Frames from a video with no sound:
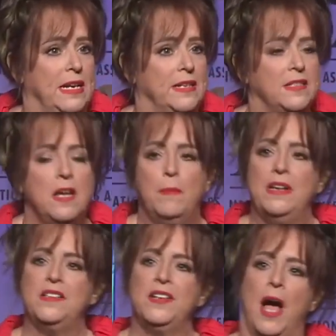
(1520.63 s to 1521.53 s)
it is,
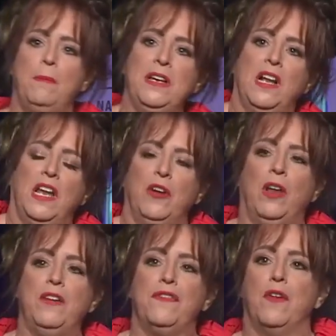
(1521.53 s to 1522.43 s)
but it's not been
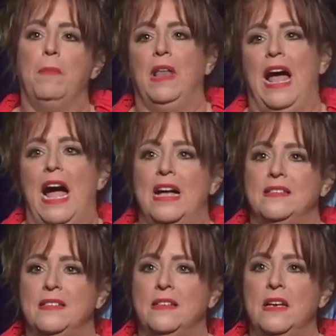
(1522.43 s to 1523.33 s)
clearly
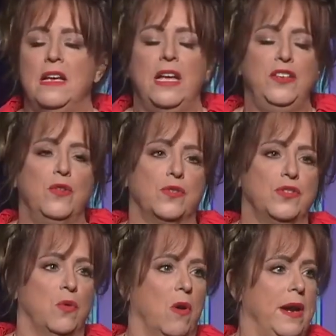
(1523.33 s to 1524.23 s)
verbalized in
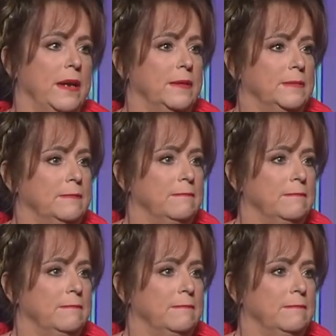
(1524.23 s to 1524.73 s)
your story.